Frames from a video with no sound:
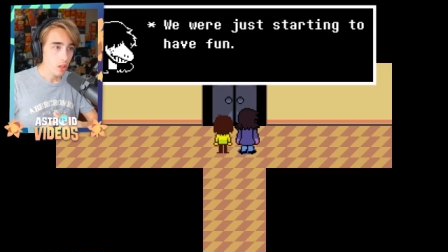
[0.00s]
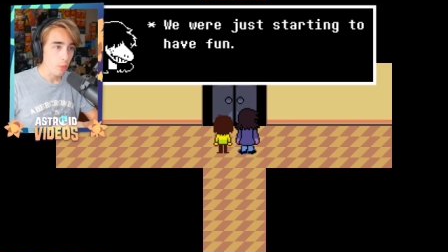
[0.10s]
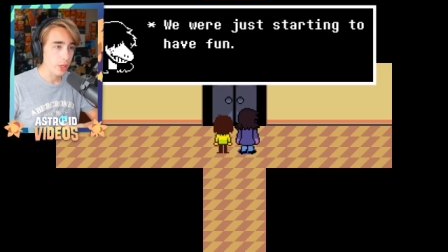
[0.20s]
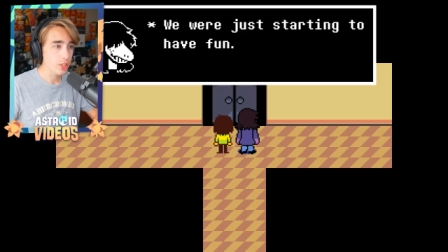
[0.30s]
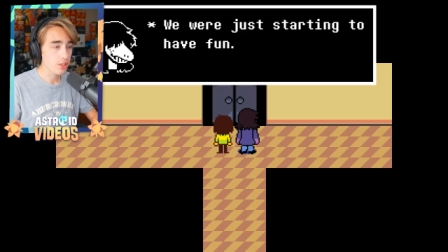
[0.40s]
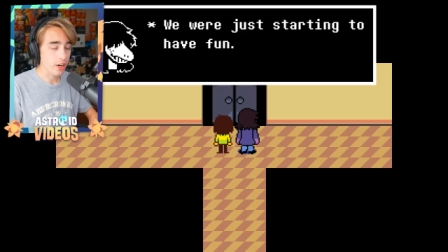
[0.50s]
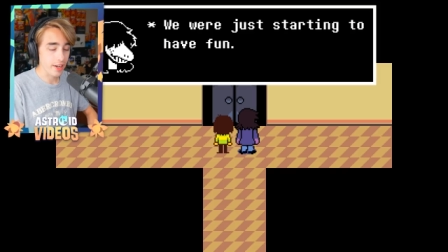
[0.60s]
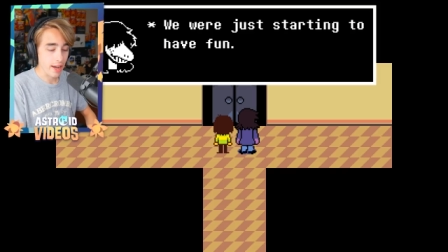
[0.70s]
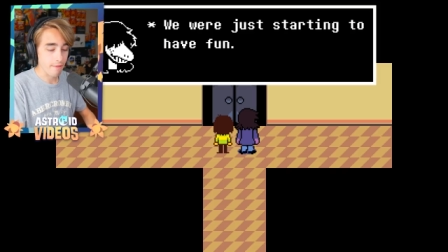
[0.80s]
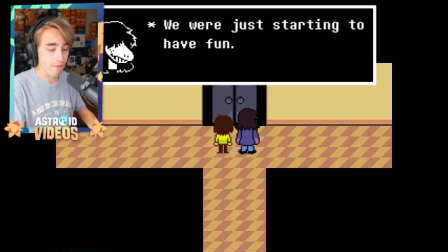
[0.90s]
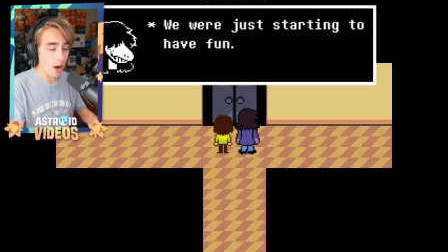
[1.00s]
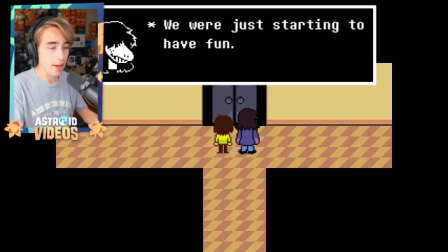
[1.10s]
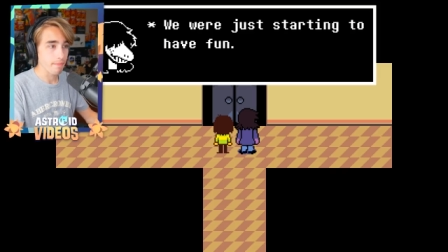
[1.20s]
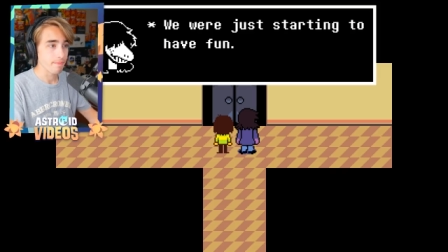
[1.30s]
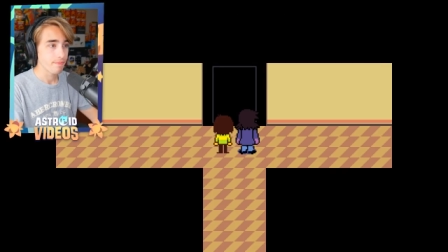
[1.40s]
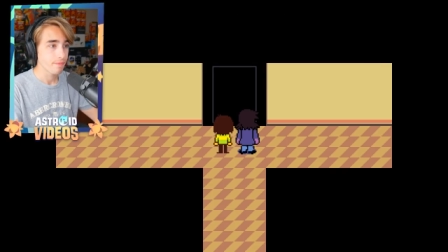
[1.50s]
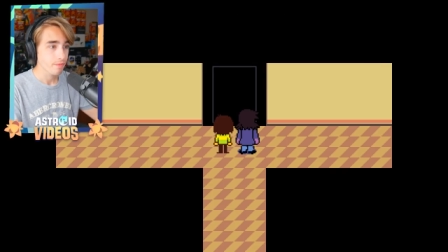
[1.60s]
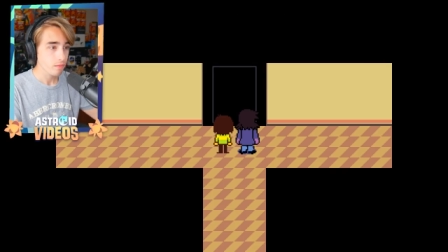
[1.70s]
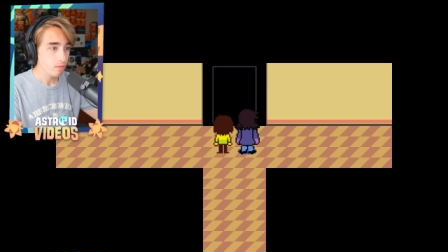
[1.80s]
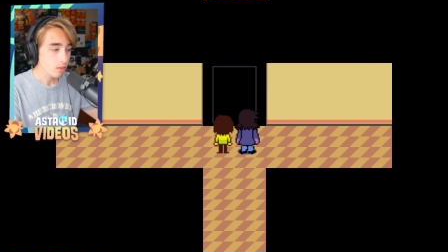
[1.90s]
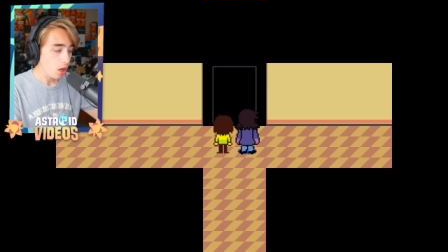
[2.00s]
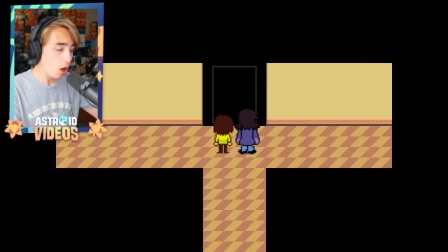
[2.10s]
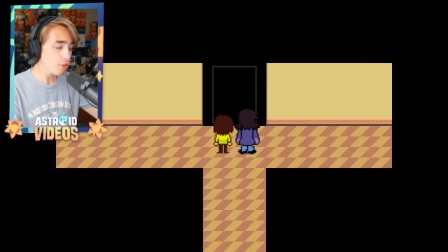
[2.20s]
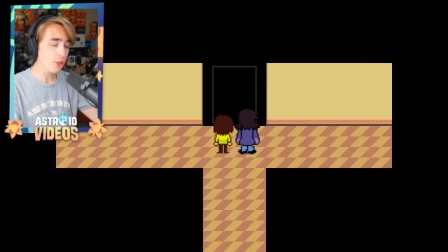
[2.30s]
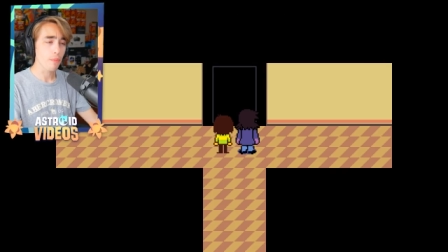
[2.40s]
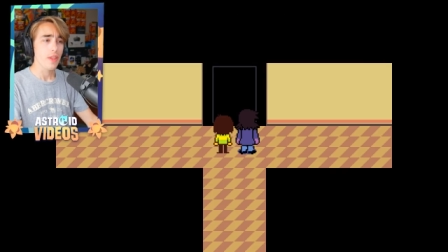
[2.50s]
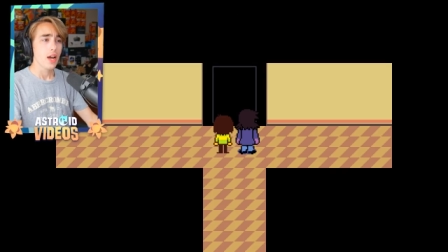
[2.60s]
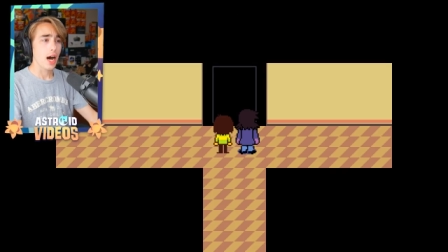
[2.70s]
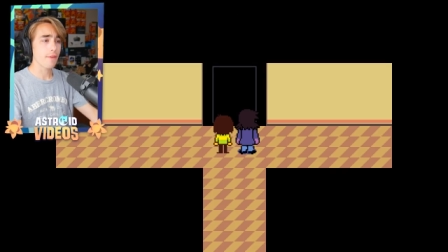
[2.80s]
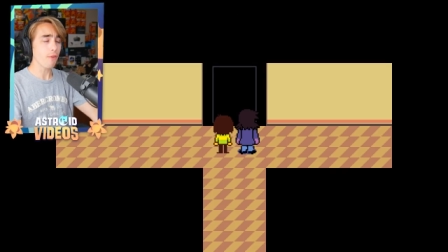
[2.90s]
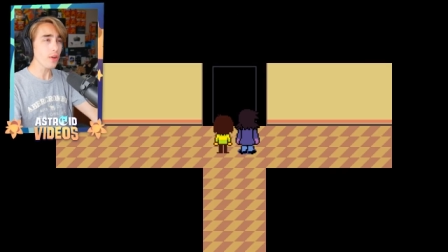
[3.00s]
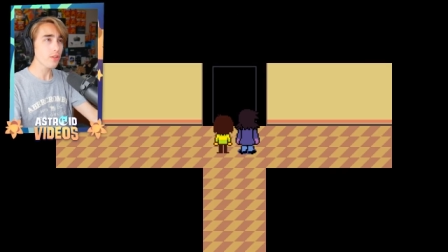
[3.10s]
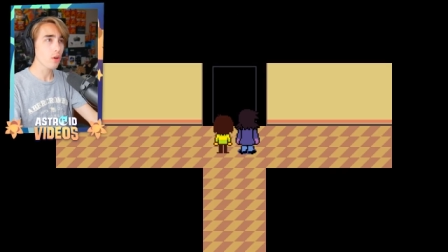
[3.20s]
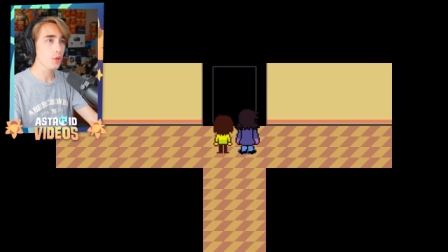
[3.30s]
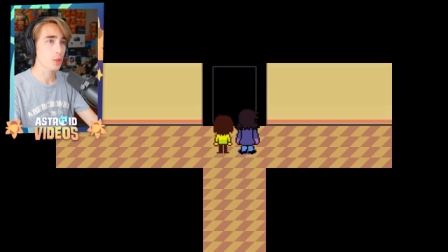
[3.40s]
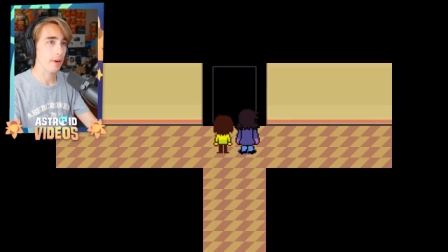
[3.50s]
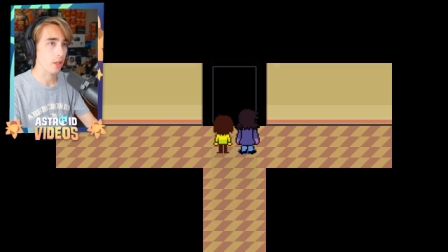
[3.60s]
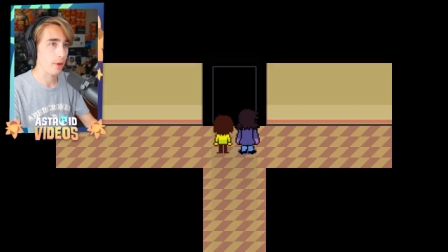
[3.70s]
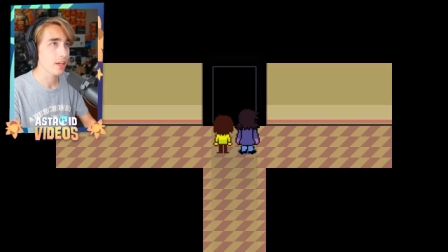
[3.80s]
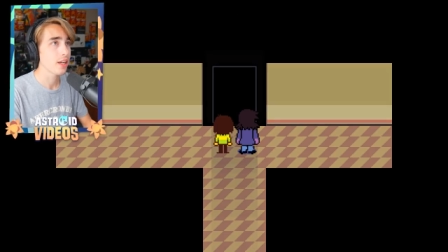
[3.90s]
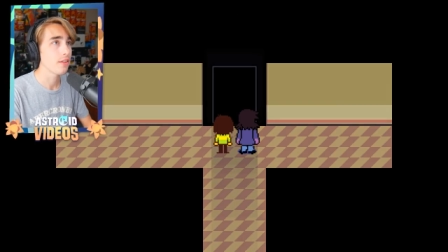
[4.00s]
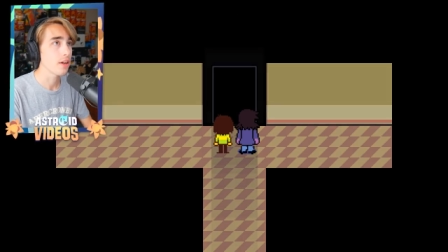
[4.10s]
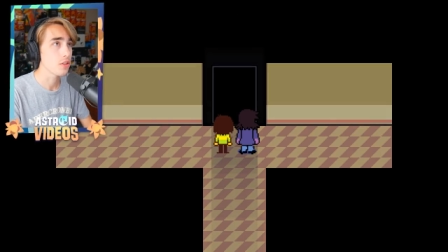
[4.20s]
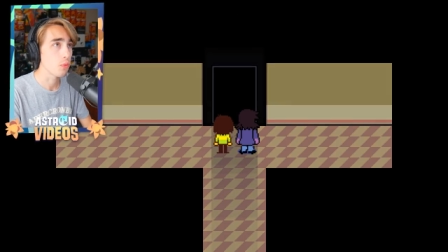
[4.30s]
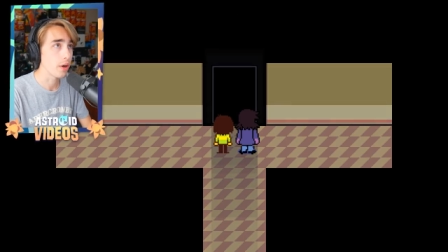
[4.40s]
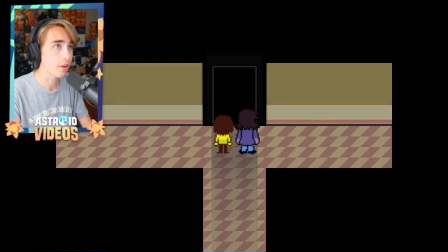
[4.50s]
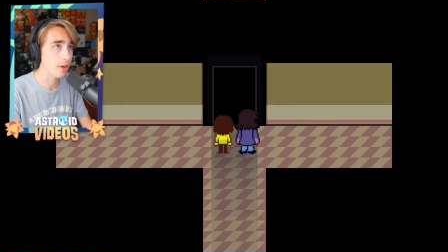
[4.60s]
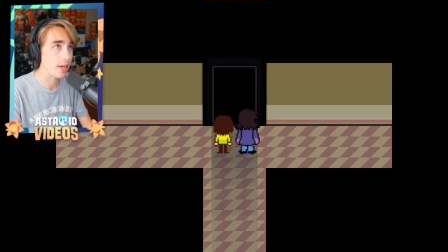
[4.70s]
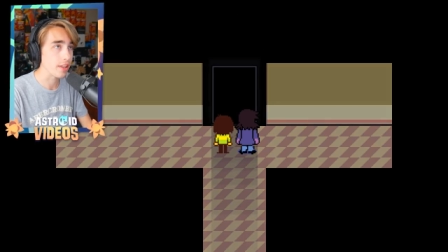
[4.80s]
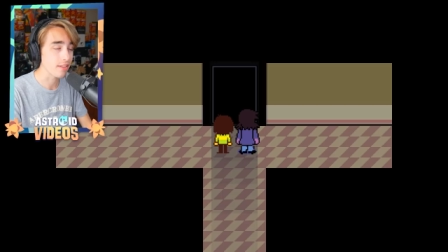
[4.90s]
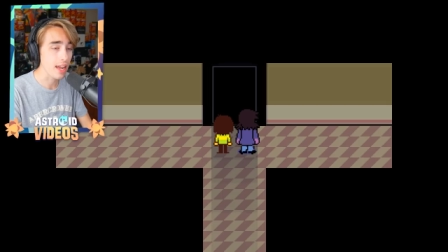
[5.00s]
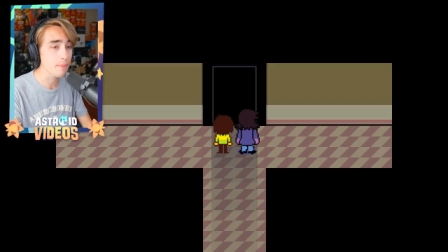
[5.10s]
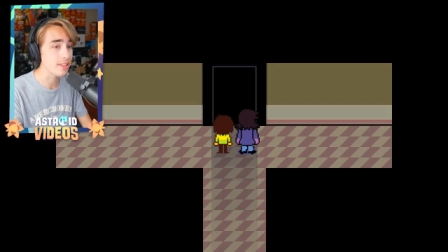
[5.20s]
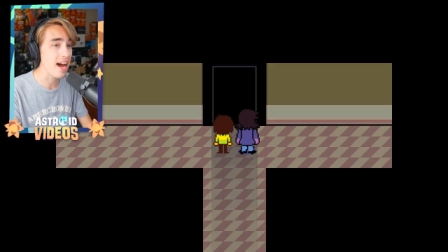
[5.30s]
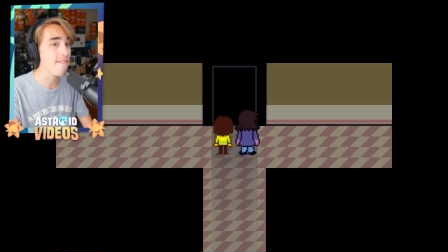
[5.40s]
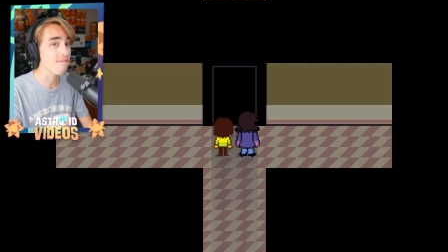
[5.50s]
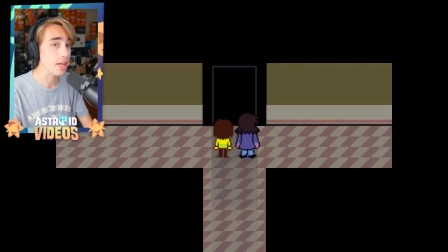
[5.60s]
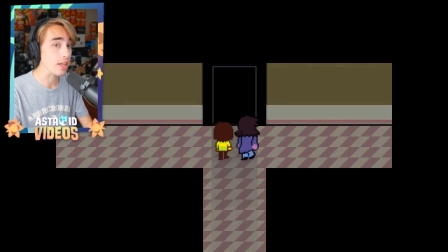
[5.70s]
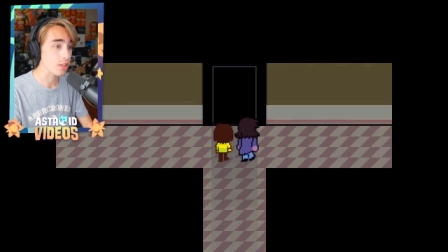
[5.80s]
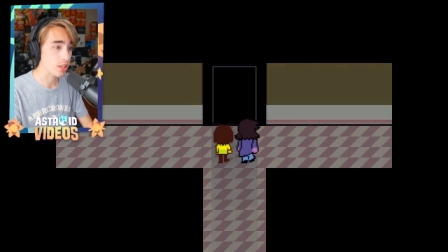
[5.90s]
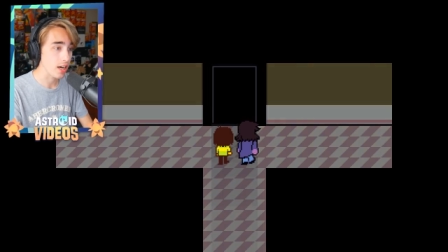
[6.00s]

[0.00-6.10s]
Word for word: We are just starting to have fun. Also, uh, full disclosure, by the way, in case you guys are wondering, this game is not finished.